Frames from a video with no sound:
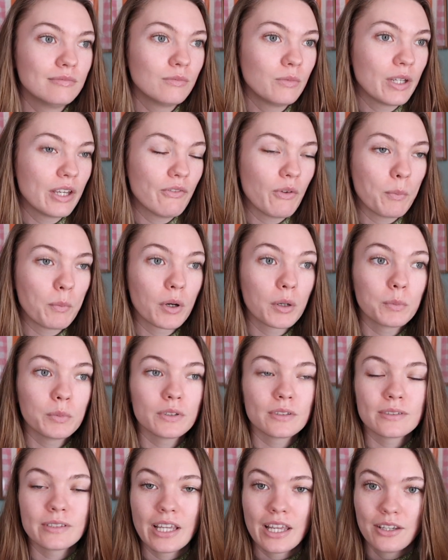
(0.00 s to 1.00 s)
we have a
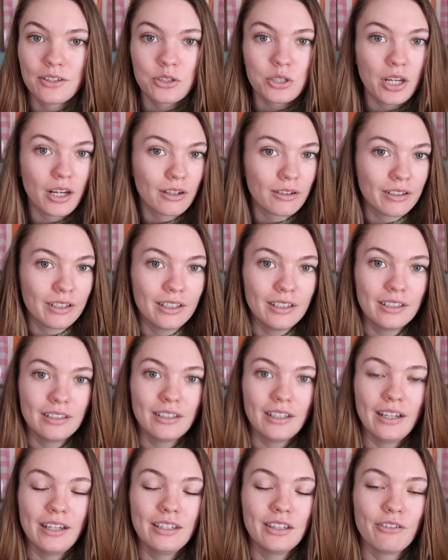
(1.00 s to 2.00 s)
purple sand cherry
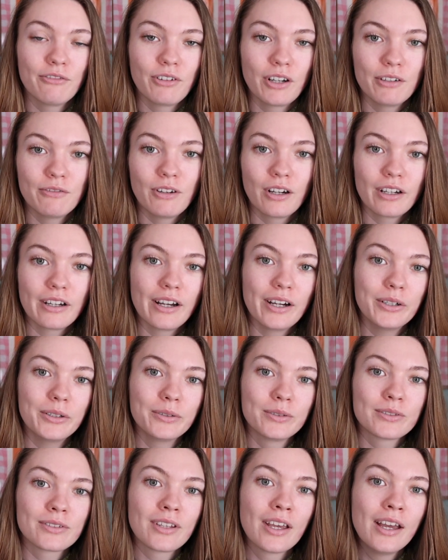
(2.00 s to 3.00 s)
in the front of our
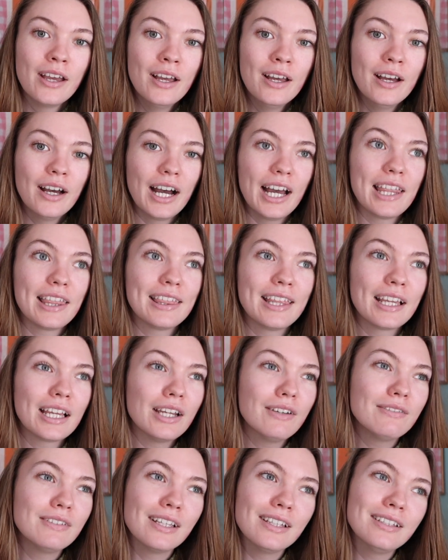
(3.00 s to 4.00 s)
house. I think
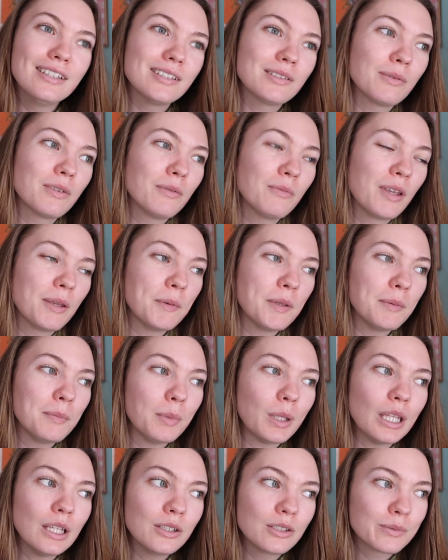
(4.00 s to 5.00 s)
I've done this with maybe
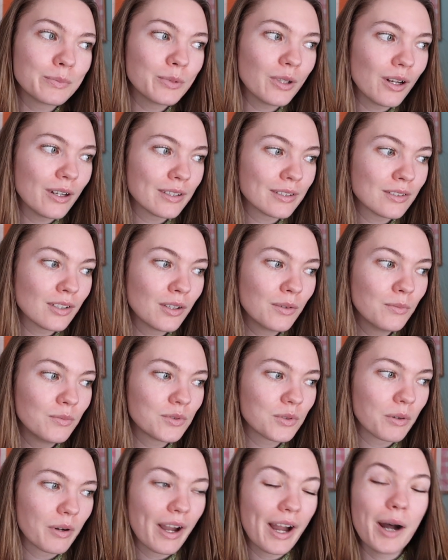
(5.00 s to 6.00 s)
peach
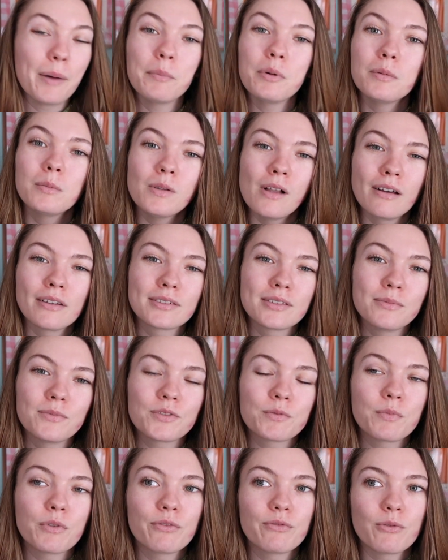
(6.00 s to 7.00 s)
blossoms or apple
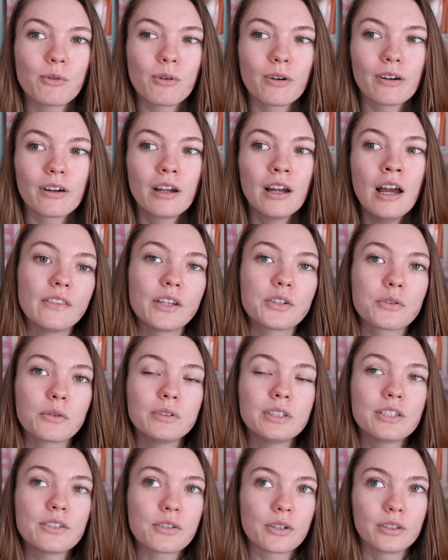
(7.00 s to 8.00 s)
blossoms before. There's
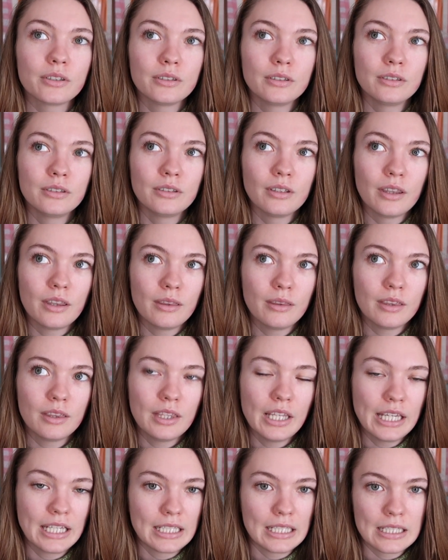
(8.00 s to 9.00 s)
only certain
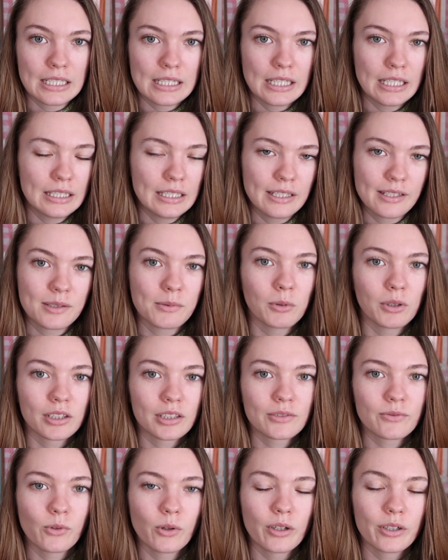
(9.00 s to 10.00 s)
things that this
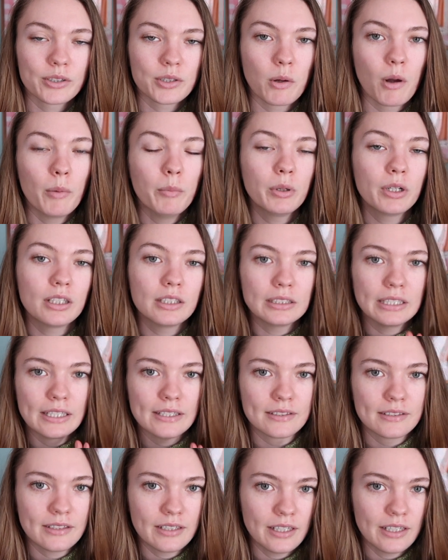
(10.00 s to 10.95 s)
works for, so I'll put a list